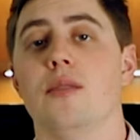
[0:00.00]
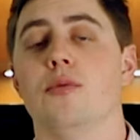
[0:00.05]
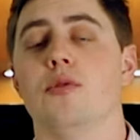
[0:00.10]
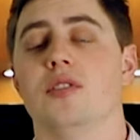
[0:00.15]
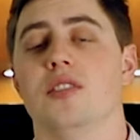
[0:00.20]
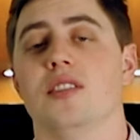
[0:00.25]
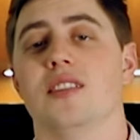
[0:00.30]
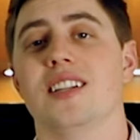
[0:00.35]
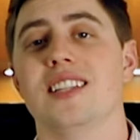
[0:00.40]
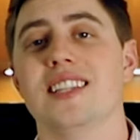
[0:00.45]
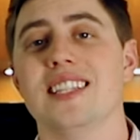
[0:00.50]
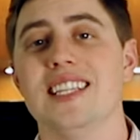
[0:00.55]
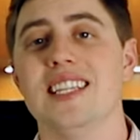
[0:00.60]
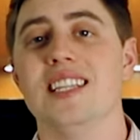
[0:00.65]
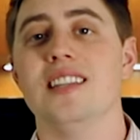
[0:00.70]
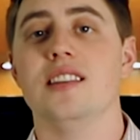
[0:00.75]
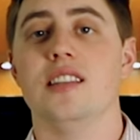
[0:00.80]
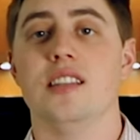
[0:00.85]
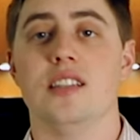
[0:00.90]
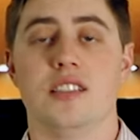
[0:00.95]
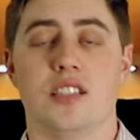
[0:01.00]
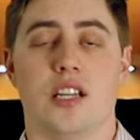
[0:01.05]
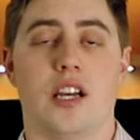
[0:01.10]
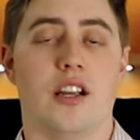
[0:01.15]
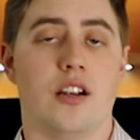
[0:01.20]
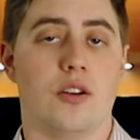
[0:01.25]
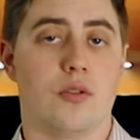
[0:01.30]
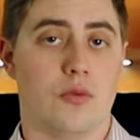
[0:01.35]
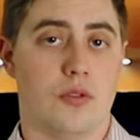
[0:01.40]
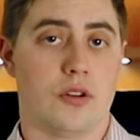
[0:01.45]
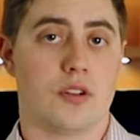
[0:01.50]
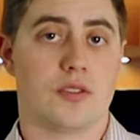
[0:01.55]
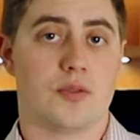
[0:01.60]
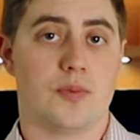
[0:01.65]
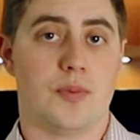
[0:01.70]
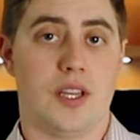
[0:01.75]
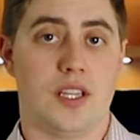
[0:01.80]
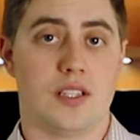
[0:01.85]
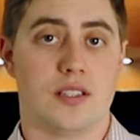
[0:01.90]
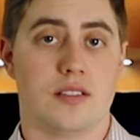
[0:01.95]
able to clean the entire
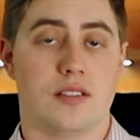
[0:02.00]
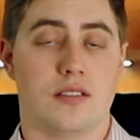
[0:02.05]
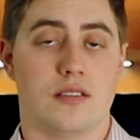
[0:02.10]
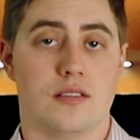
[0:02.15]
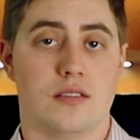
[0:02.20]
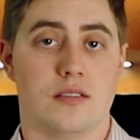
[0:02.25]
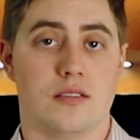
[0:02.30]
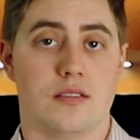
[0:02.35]
workspace.